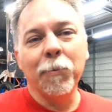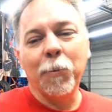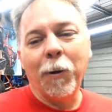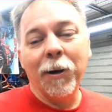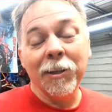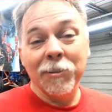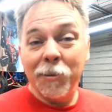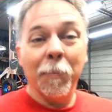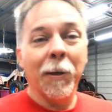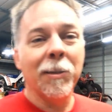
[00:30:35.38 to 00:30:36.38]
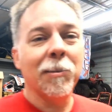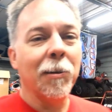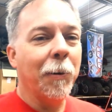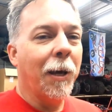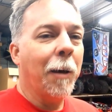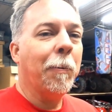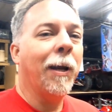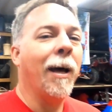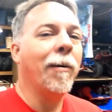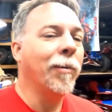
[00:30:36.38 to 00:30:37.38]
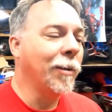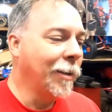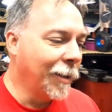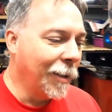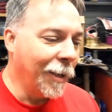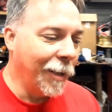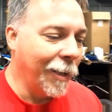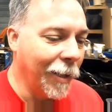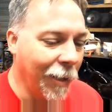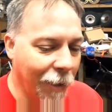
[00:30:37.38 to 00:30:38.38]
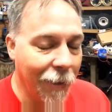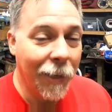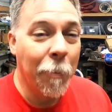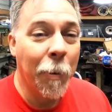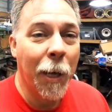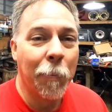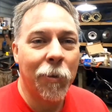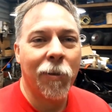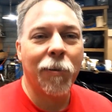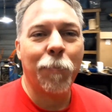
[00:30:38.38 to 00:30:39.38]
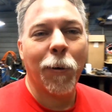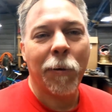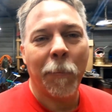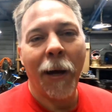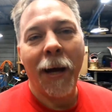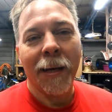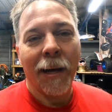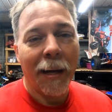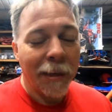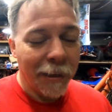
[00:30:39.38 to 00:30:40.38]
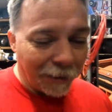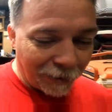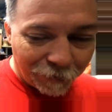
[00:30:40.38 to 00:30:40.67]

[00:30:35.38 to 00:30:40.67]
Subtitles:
quad, and somebody's going to be happy to have it. And I'm happy to have brought it back. I